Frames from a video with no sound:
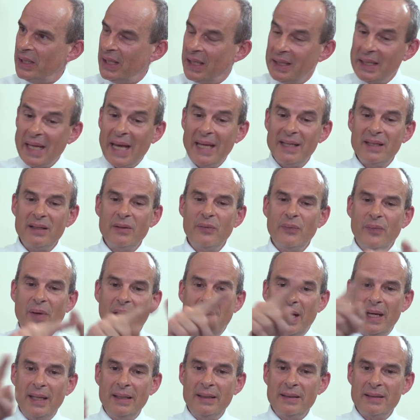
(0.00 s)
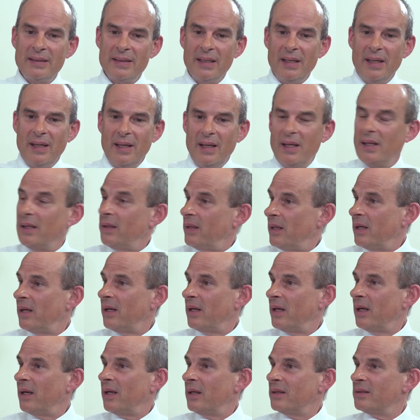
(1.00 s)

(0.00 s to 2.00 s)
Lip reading: And that defines the